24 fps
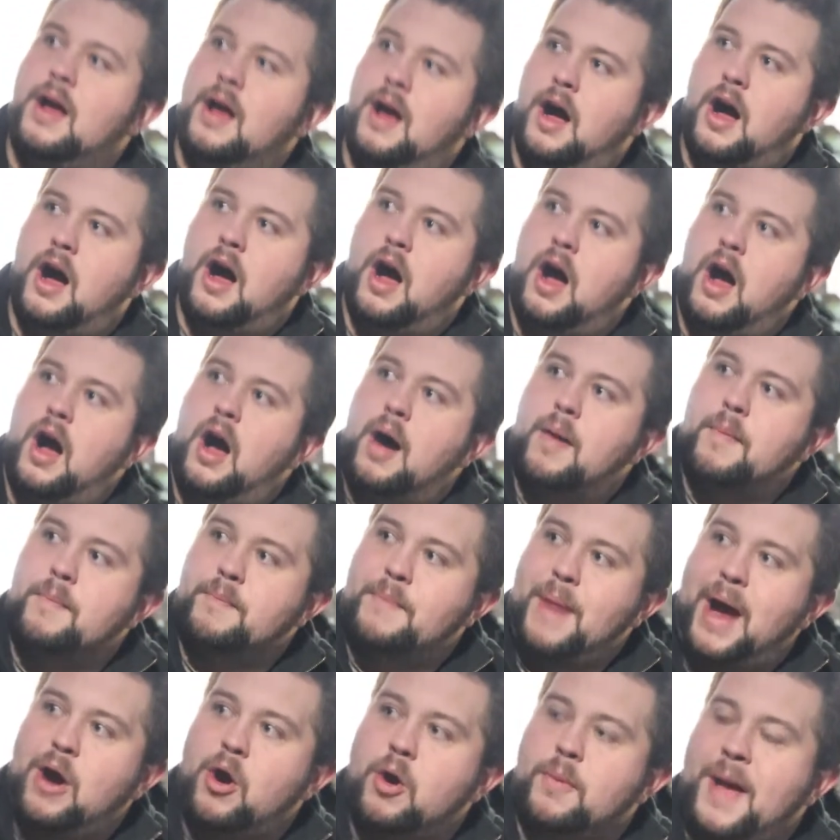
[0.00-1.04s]

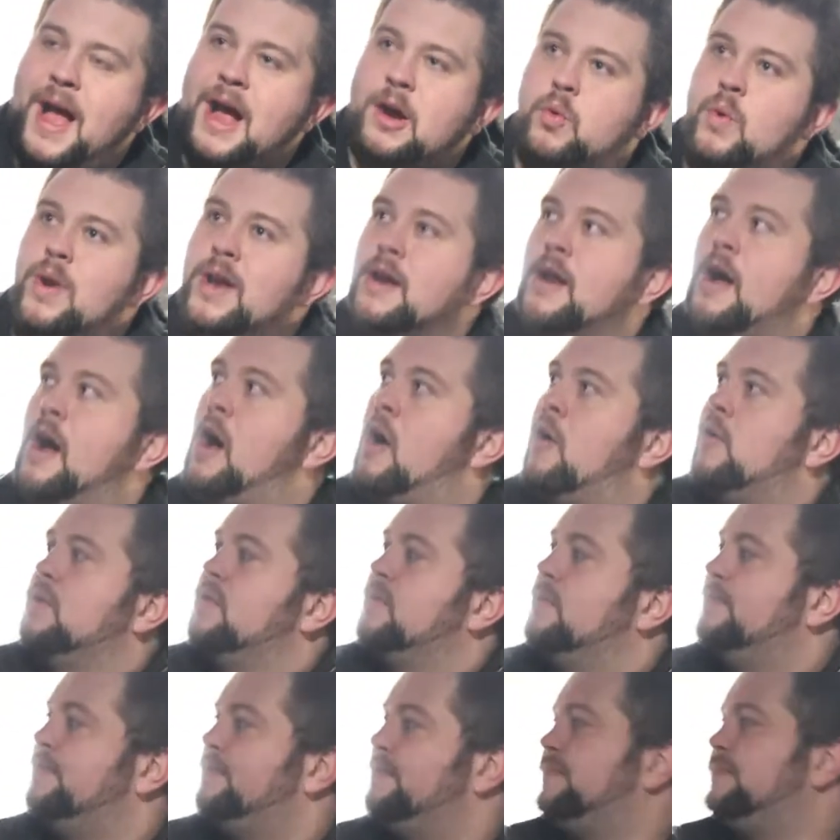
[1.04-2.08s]
Power back window.
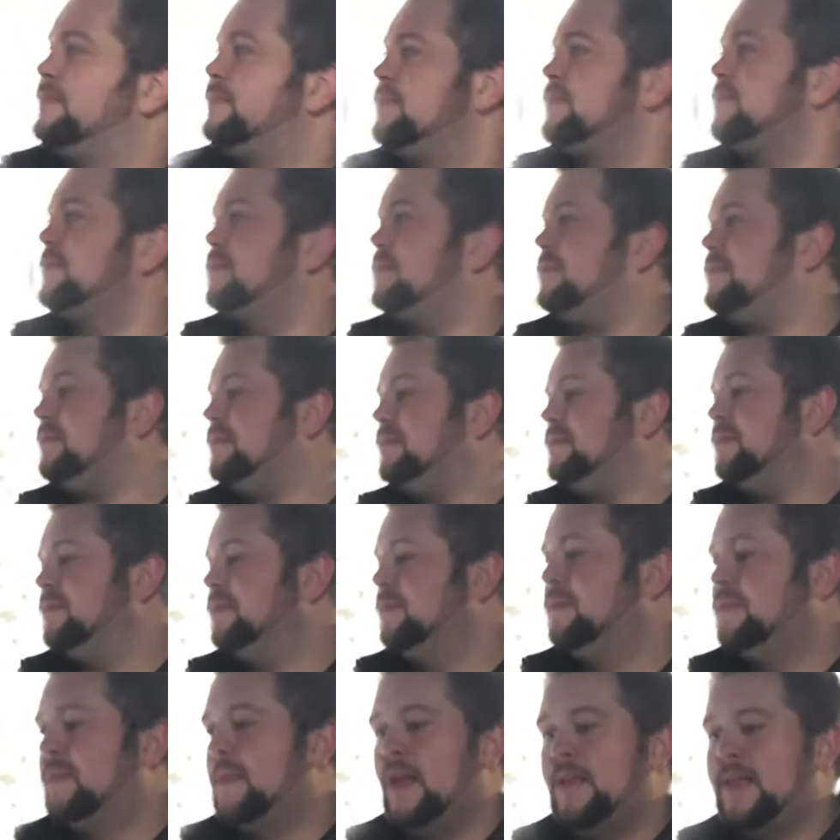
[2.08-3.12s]

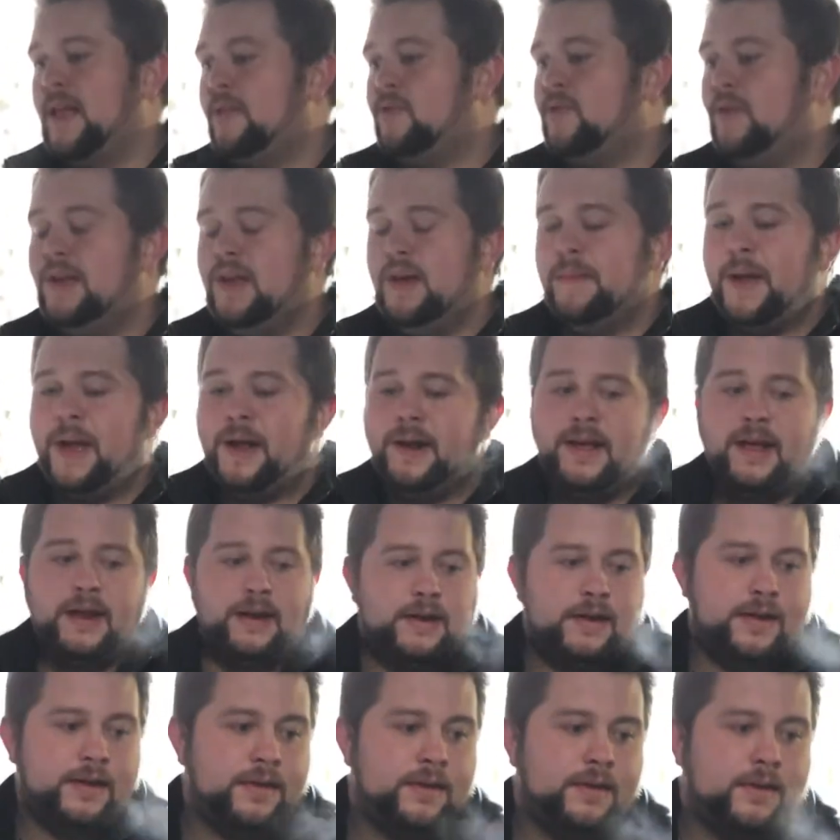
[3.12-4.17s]
And that's really about it.
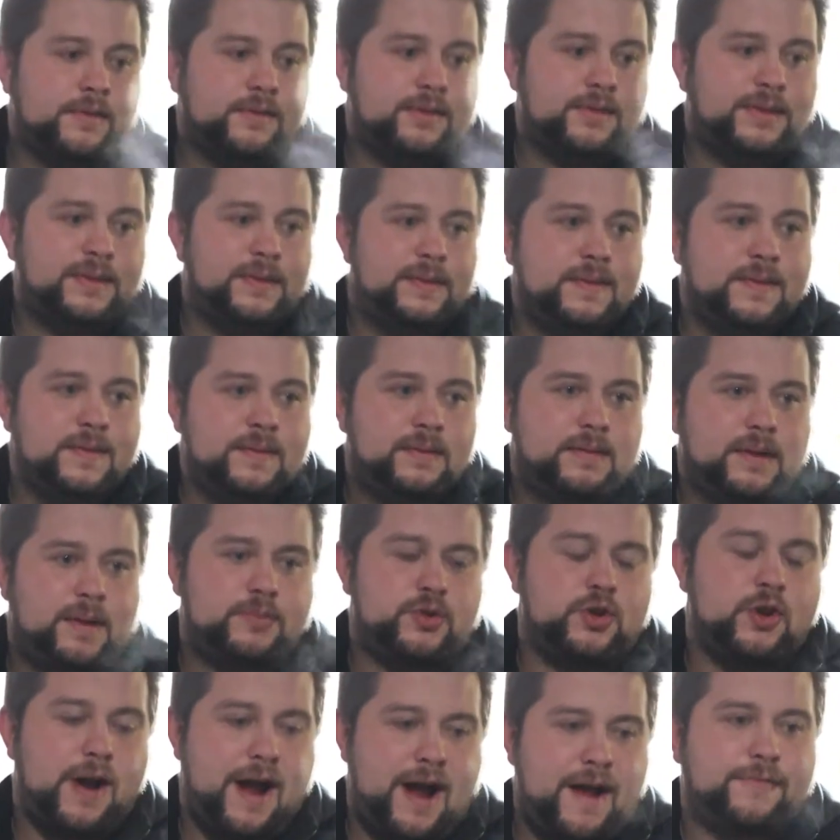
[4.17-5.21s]
I'm
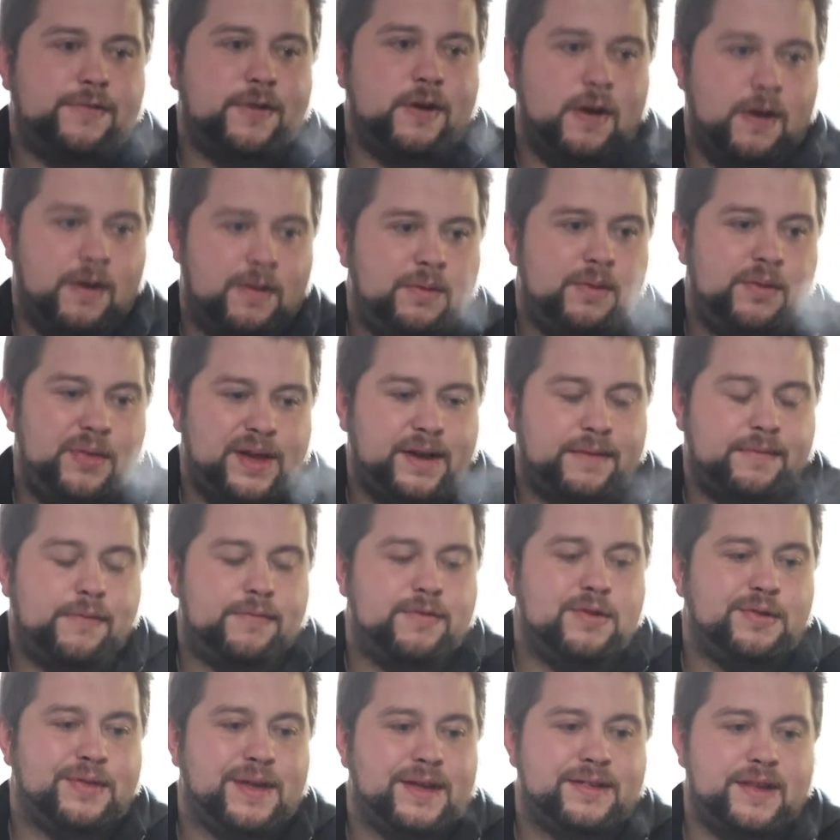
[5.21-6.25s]
sure after I'll think of a
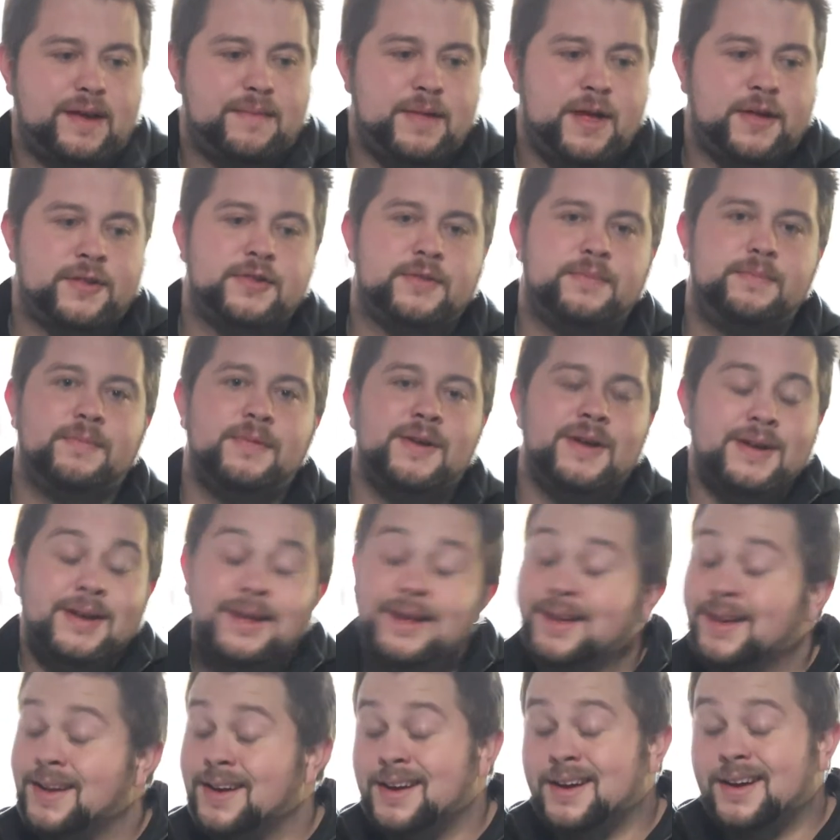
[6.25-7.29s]
few things I missed.
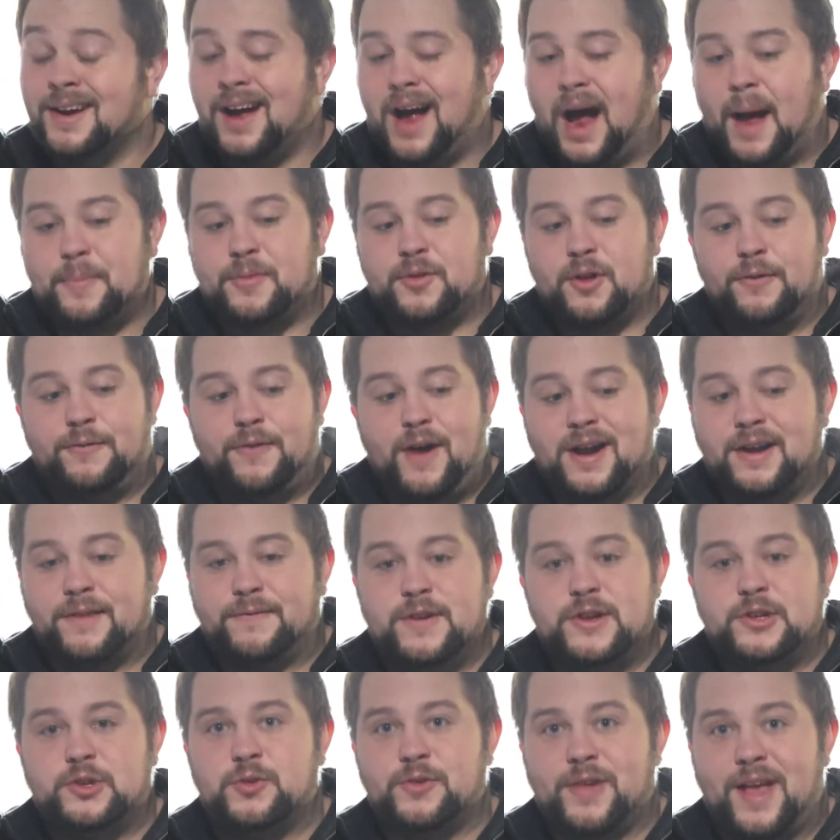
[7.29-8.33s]
I'm still finding
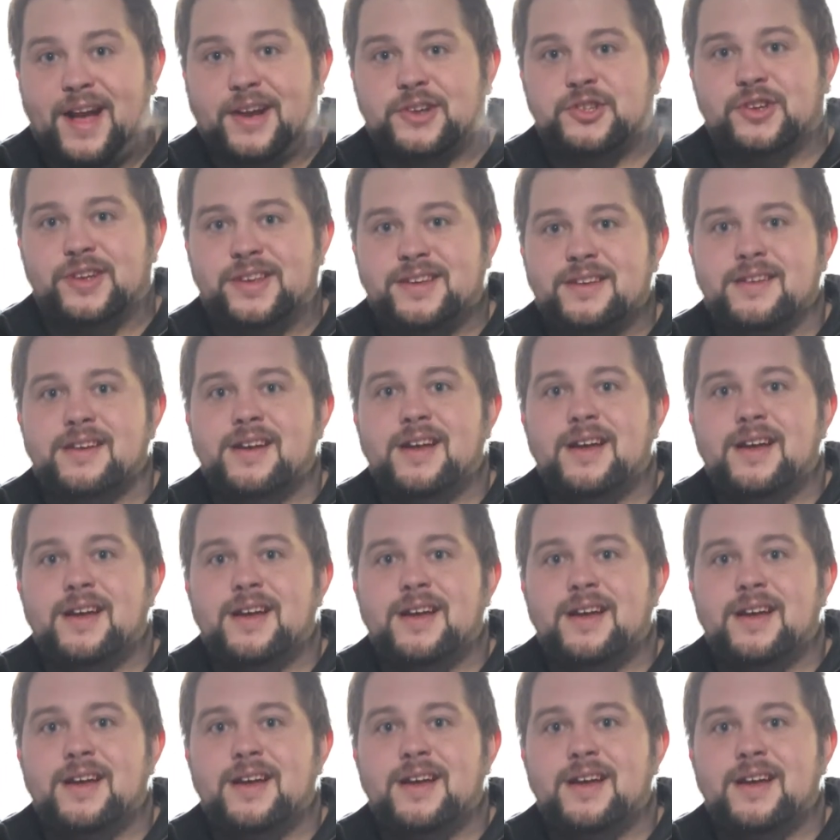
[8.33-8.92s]
features actually.